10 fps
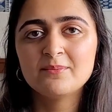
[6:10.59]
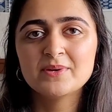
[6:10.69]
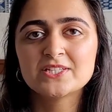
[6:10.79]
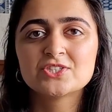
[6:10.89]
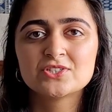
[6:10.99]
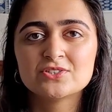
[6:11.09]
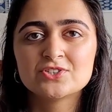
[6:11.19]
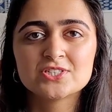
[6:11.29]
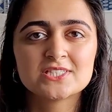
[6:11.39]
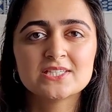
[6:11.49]
It
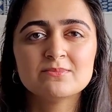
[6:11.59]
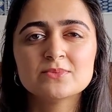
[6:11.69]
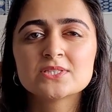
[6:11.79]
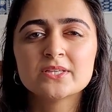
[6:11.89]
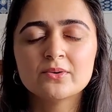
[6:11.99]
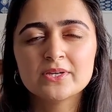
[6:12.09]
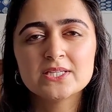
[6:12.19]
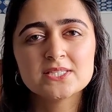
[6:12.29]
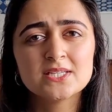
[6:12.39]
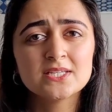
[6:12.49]
just seems so
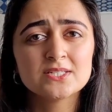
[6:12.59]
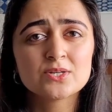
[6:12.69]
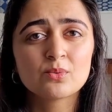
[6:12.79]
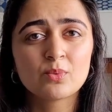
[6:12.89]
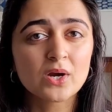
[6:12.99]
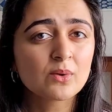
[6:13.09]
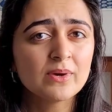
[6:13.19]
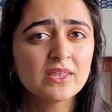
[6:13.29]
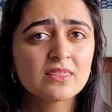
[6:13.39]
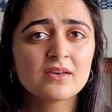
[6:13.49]
easy to work
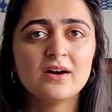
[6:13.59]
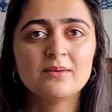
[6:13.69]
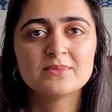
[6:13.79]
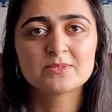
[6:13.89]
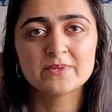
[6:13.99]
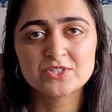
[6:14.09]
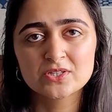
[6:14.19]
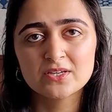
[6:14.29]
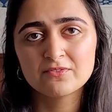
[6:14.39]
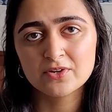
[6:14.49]
with,
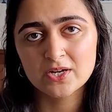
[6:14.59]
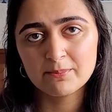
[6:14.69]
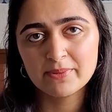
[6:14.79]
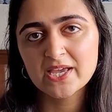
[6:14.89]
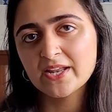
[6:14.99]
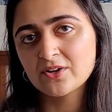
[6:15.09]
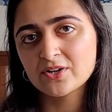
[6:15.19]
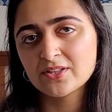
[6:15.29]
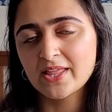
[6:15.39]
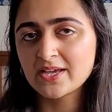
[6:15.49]
especially for a
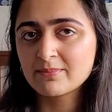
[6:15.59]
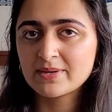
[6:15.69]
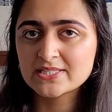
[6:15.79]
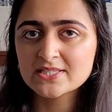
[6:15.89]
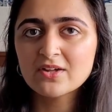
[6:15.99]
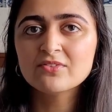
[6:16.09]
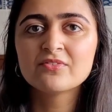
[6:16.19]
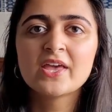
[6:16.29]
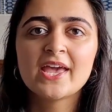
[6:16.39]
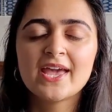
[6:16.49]
beginner like myself,
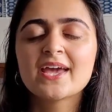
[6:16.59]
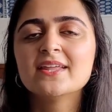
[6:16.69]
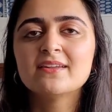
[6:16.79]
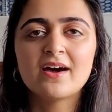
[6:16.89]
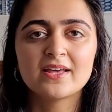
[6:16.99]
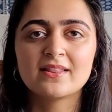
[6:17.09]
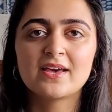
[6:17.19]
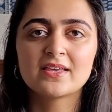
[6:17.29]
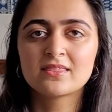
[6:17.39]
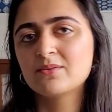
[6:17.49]
and I
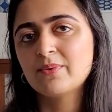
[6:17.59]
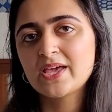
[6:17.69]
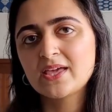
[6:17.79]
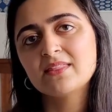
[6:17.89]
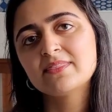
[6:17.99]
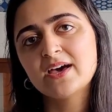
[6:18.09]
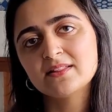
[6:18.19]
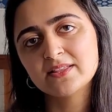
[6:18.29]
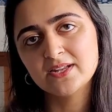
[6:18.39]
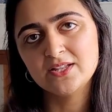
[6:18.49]
like the way
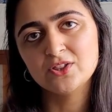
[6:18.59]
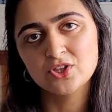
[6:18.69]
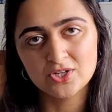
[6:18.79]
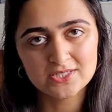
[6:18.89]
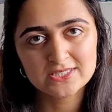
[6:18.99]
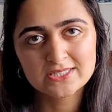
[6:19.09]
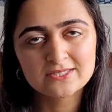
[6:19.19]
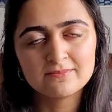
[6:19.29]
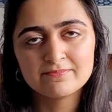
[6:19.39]
that linen looks.